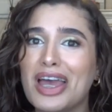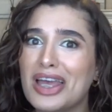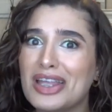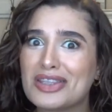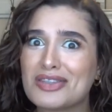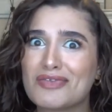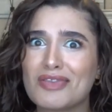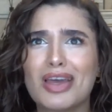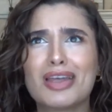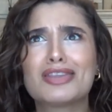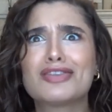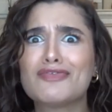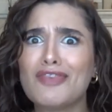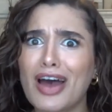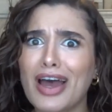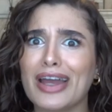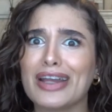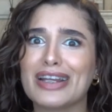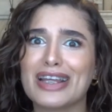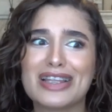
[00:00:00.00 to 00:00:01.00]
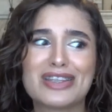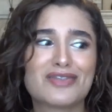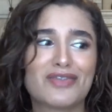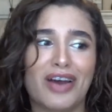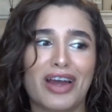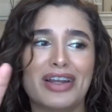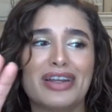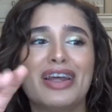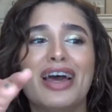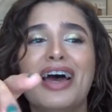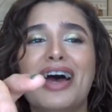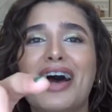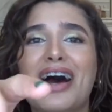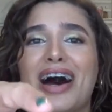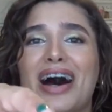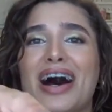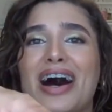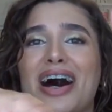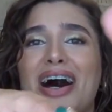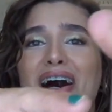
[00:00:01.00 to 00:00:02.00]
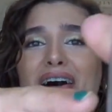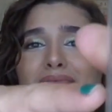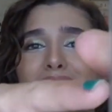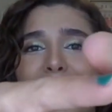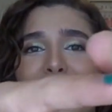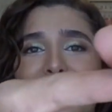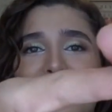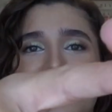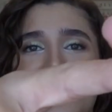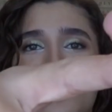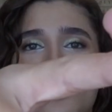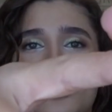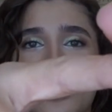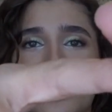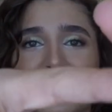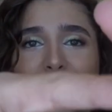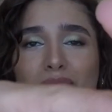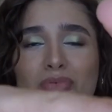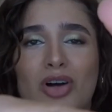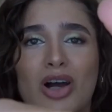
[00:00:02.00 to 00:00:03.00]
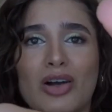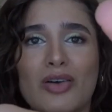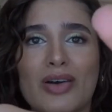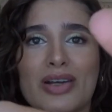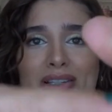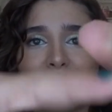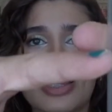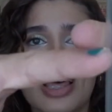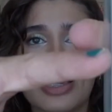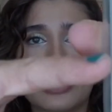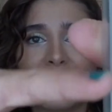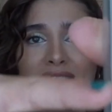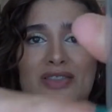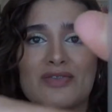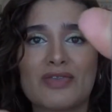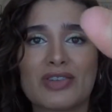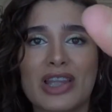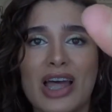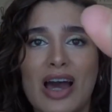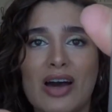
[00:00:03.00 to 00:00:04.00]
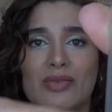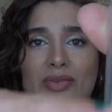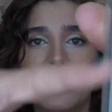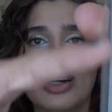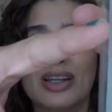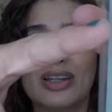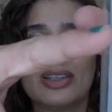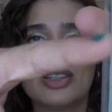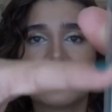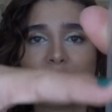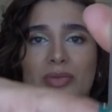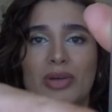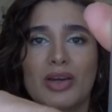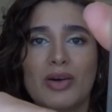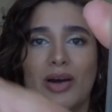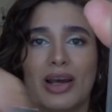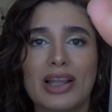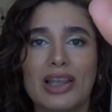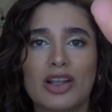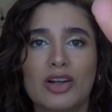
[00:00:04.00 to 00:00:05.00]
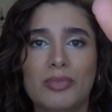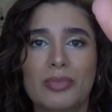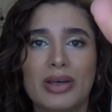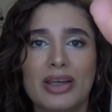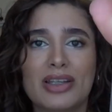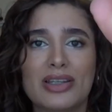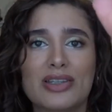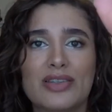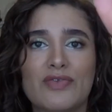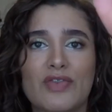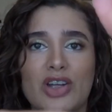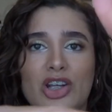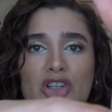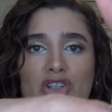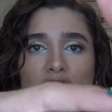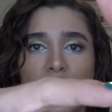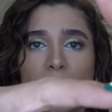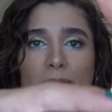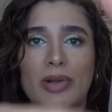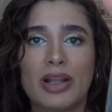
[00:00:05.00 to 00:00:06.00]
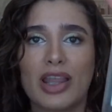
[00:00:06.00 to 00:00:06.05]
it's it's fine, it's fine. Um, and here's like the progress lines for that one. Took me quite a little bit to finish it up